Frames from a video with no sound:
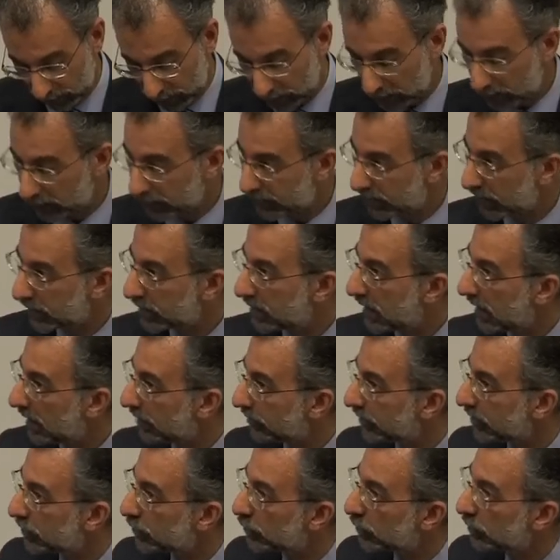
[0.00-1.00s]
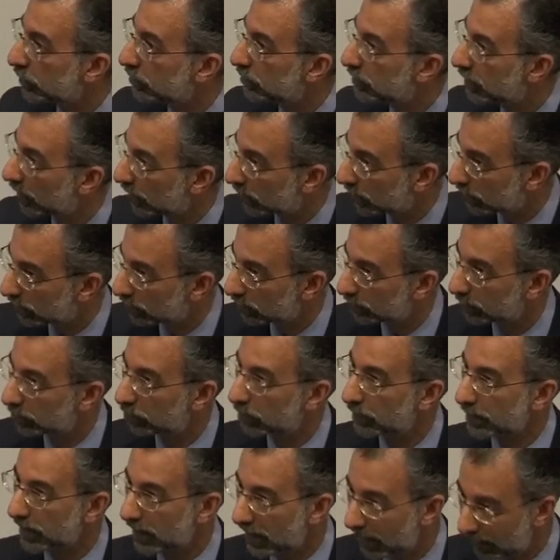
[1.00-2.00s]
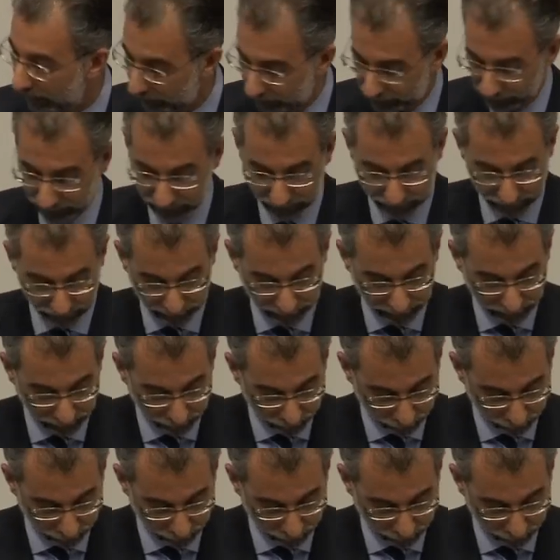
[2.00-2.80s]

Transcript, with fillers: He said, now that you know what happened during the